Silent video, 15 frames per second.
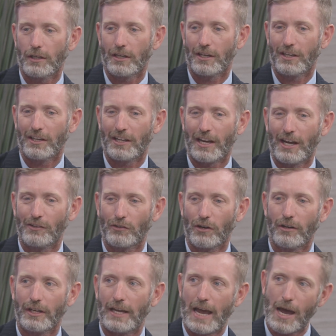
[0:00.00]
has
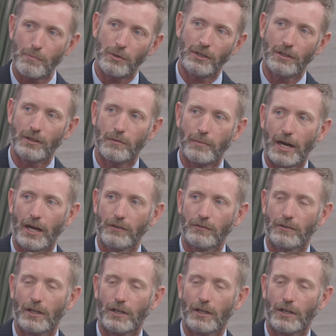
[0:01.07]
already happened in the past